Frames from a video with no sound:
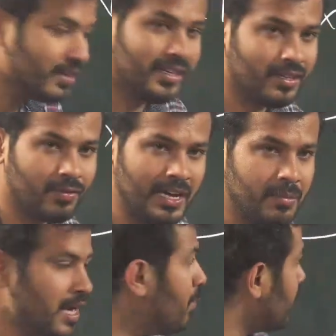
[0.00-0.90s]
in the Y
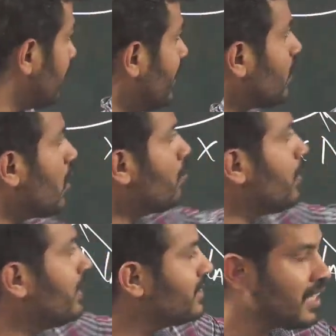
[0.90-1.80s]
map, 3
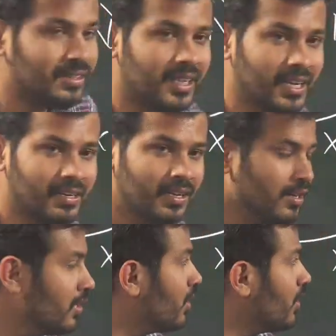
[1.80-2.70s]
components are there.
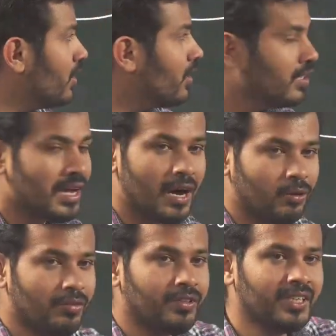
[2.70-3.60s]
Out
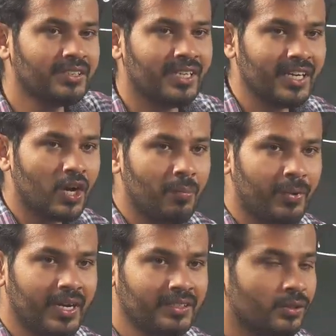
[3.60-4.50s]
of these 3
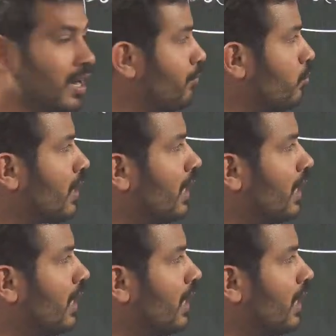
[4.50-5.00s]
components, you have to